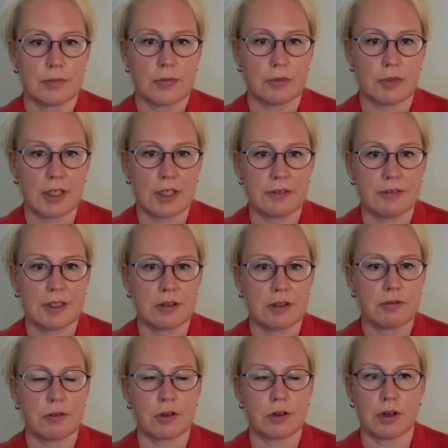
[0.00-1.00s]
relevant
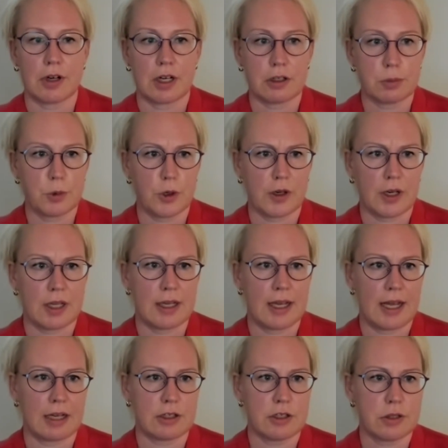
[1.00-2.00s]
for entrepreneurial
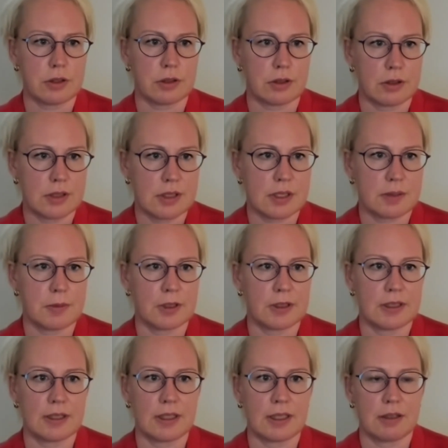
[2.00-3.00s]
action,
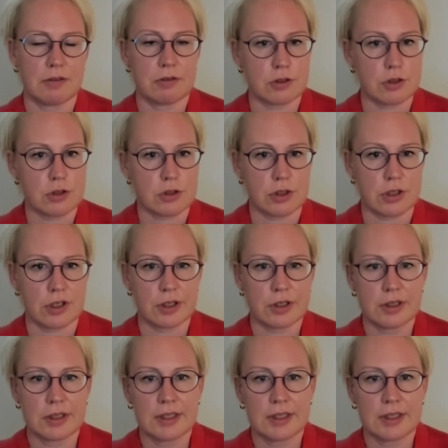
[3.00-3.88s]
disability for sure.